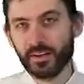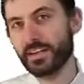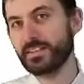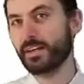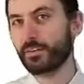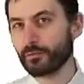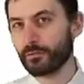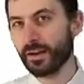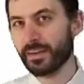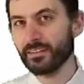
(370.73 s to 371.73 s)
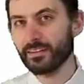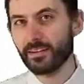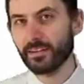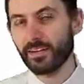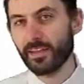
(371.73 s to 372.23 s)
is there a friend
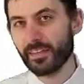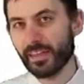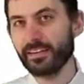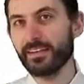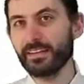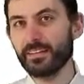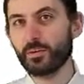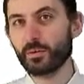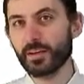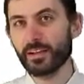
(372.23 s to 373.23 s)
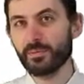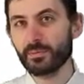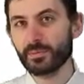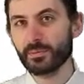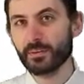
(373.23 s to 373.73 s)
that needs your
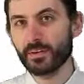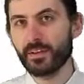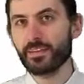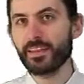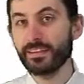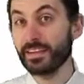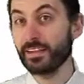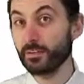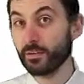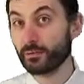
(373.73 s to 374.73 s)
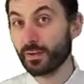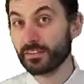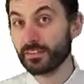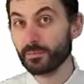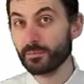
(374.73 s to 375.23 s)
help, that needs your
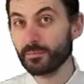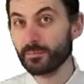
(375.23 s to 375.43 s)
friendship?